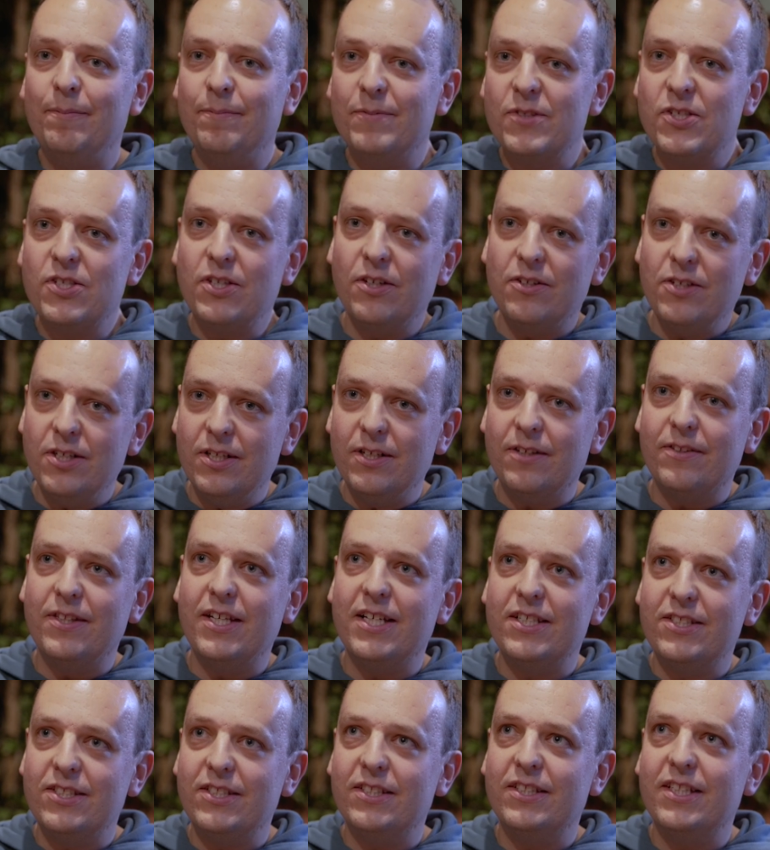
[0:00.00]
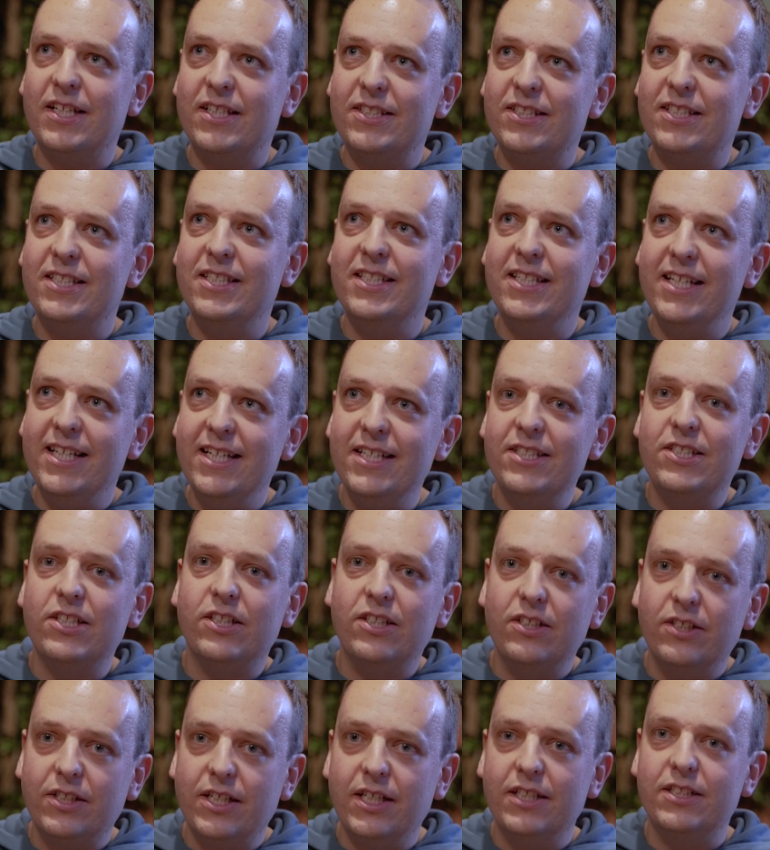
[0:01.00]
So there's a need to
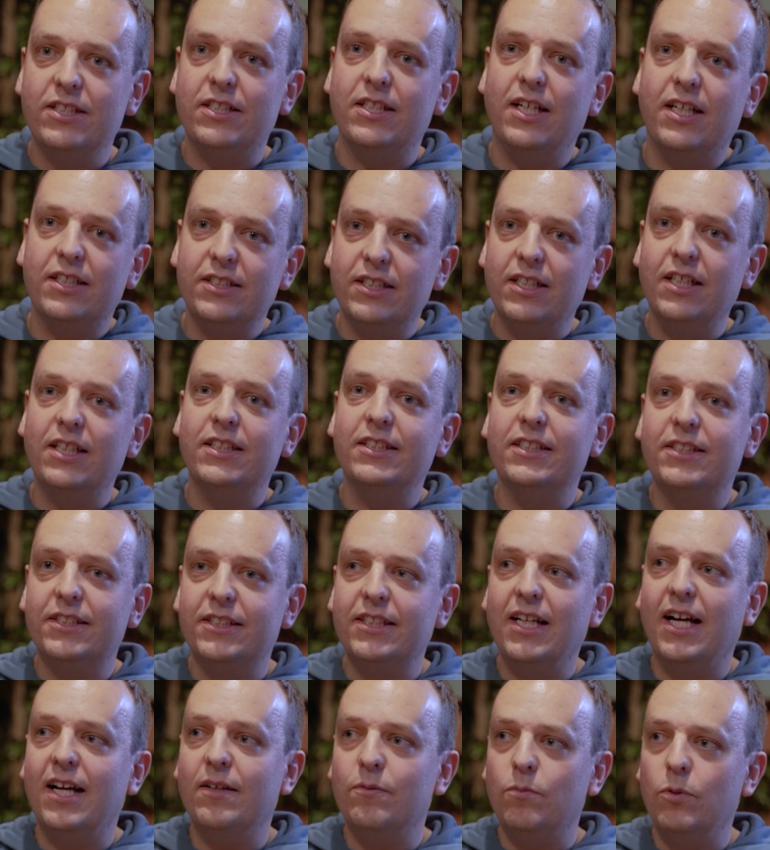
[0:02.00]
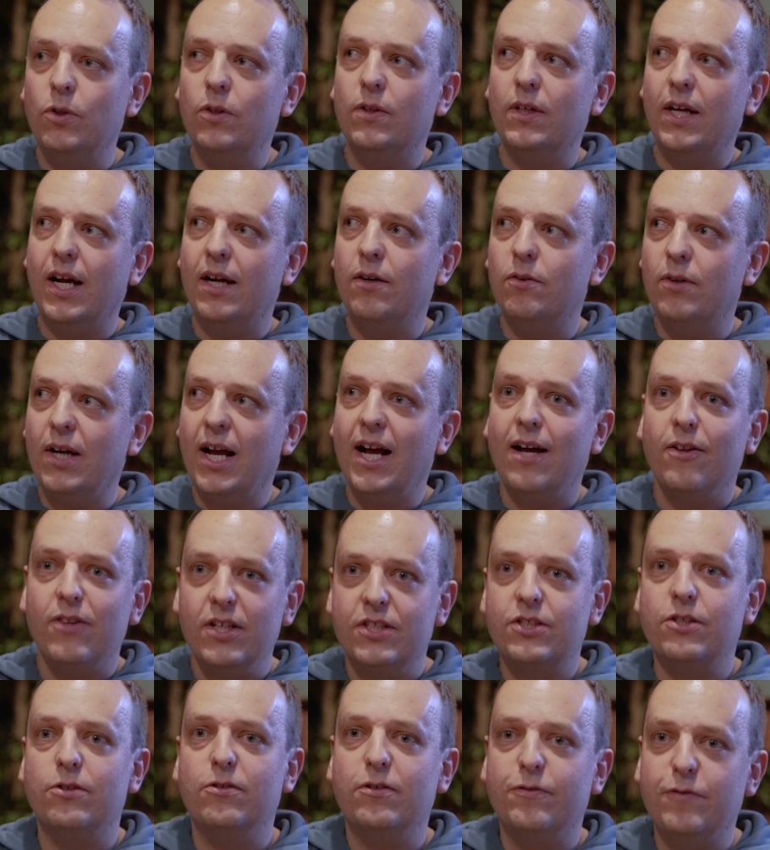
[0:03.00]
look into that and to understand how
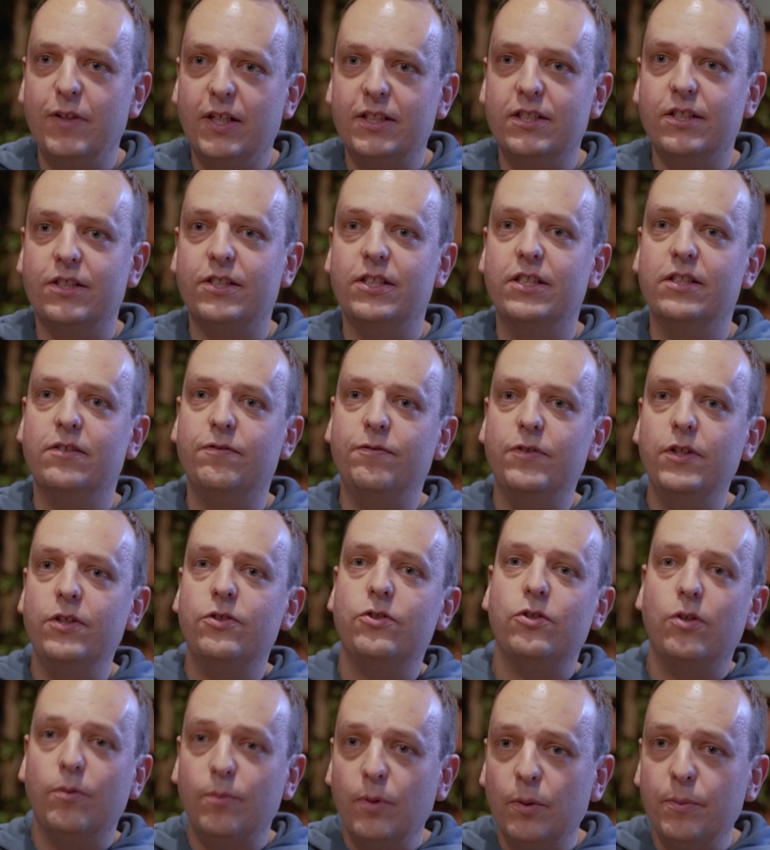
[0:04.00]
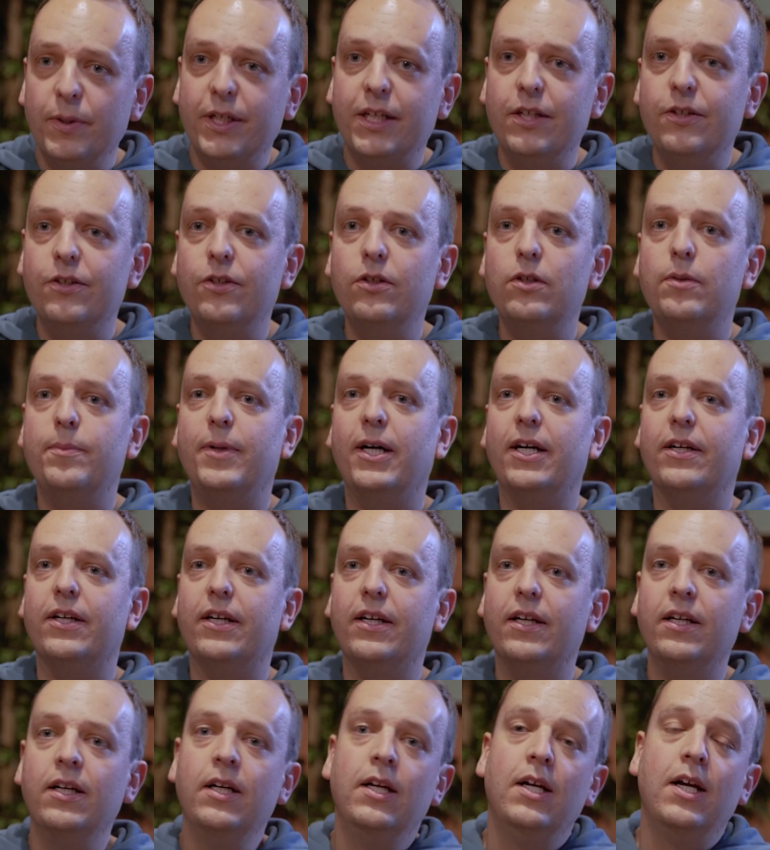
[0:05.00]
that's going to affect us in the future and what we can do about
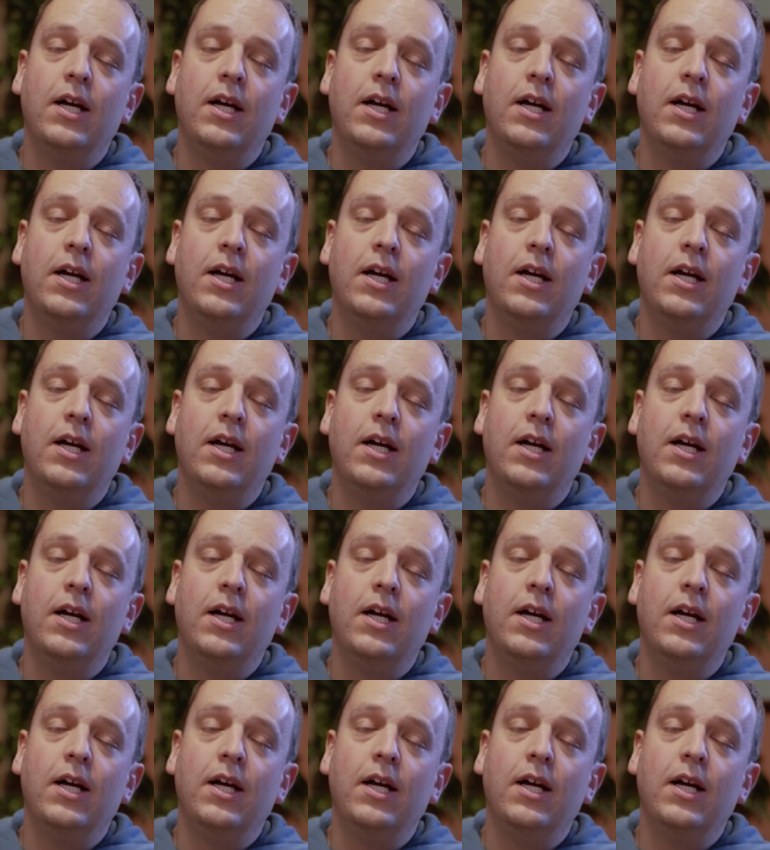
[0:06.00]
it.